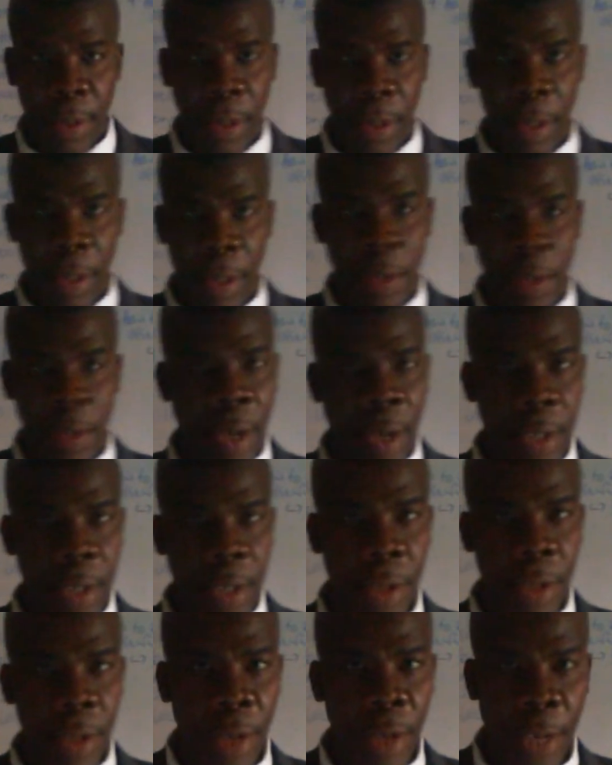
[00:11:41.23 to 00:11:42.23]
You got to
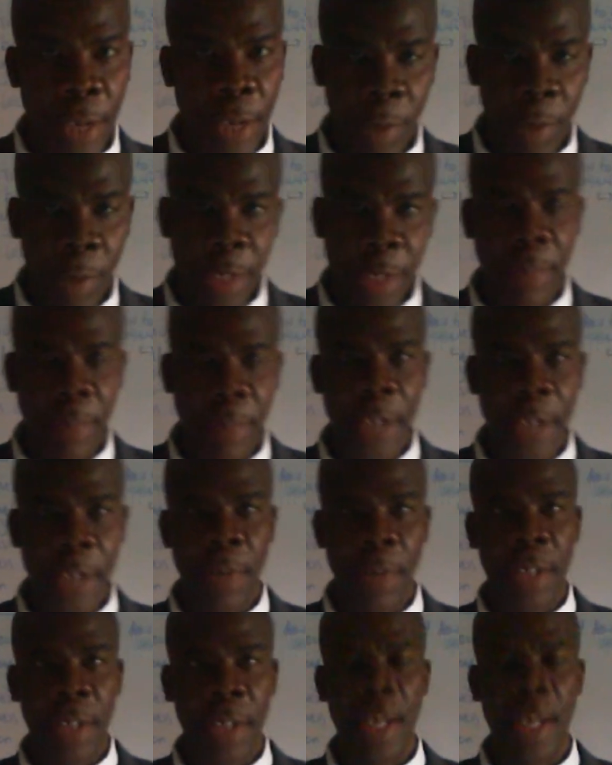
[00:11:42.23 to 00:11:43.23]
look at what's the best
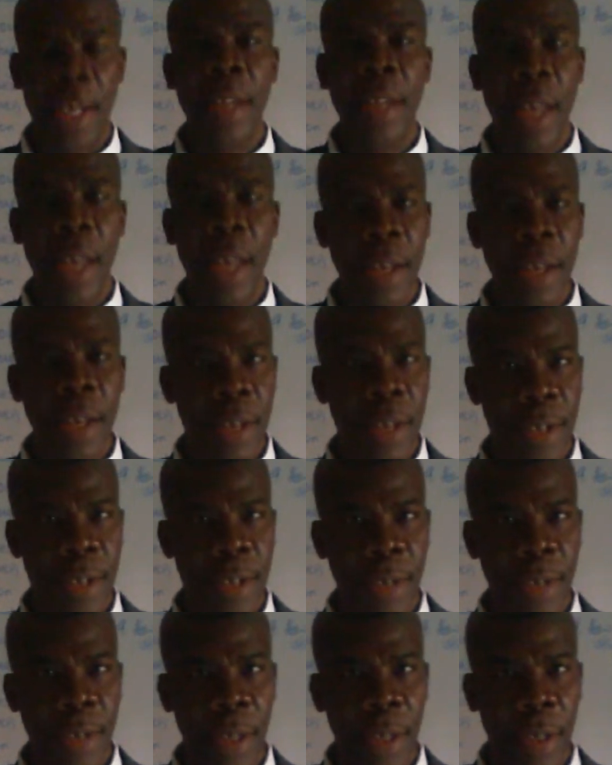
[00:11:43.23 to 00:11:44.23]
practice in the
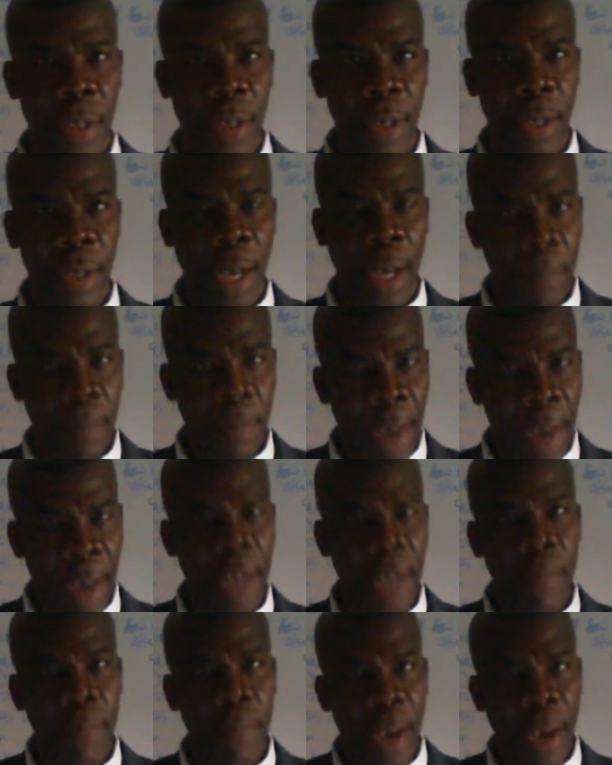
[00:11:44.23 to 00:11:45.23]
industry and
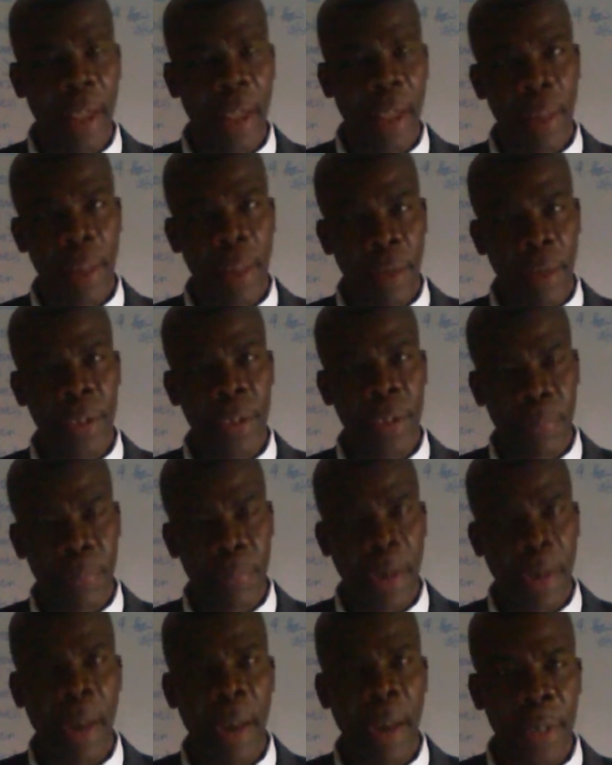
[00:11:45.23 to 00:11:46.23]
abide by those
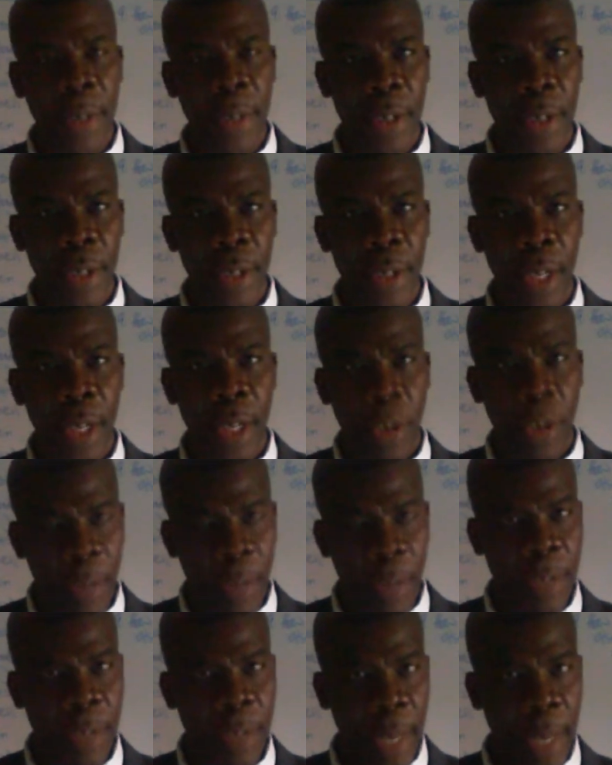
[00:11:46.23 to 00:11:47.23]
parameters. You
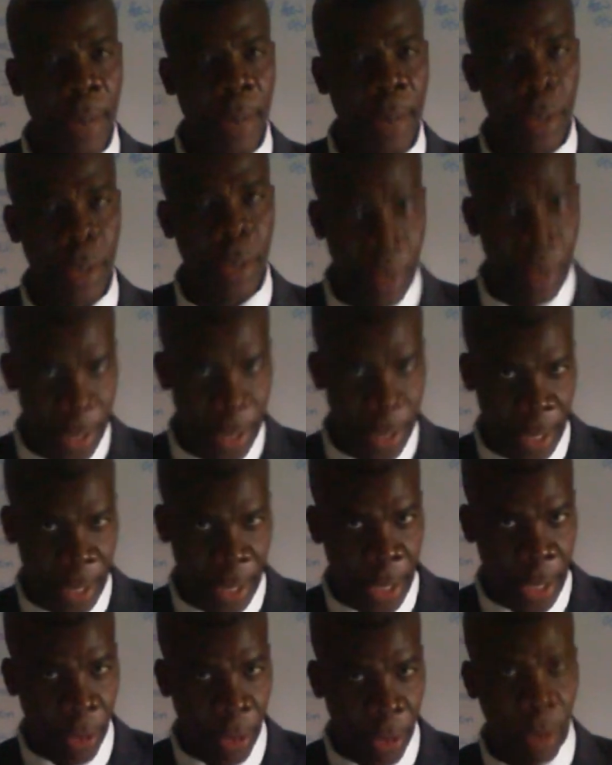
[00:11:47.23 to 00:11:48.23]
must be able to do this in
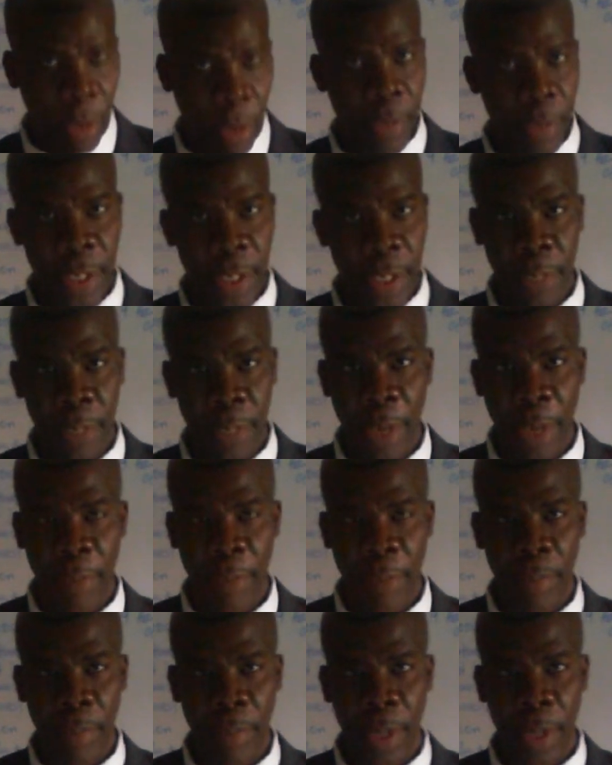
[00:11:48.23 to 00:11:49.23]
your own business plan.
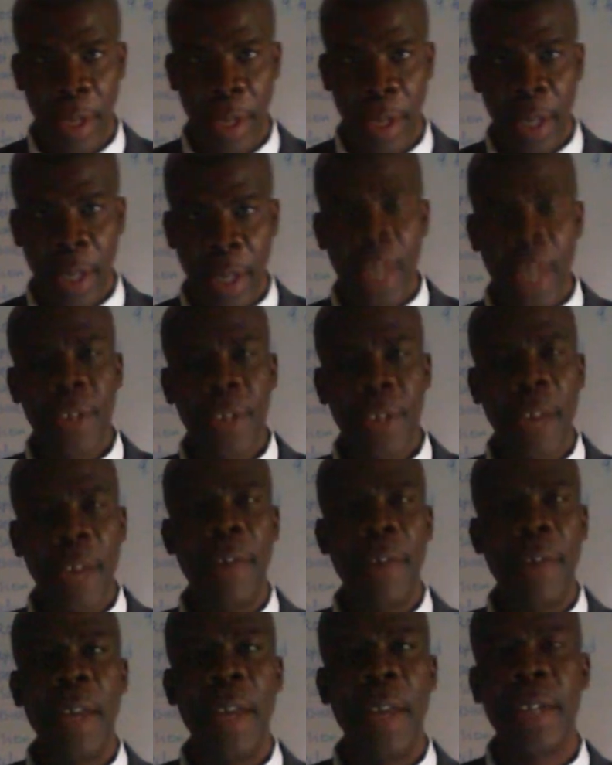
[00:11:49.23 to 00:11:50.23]
Try and
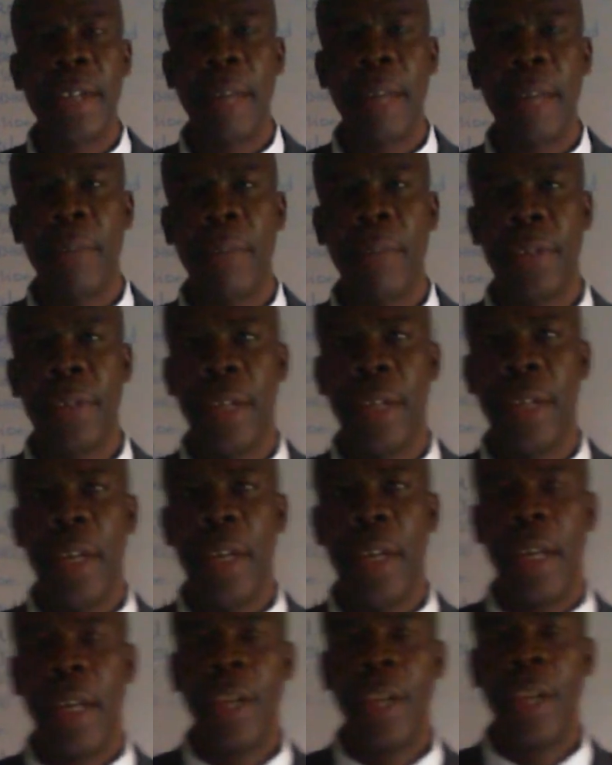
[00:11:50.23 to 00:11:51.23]
find examples
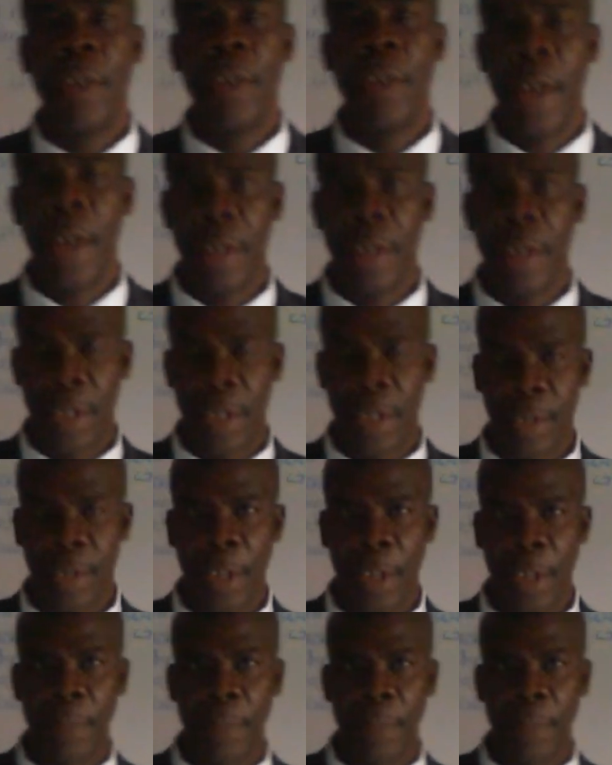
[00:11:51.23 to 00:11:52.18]
in your industry.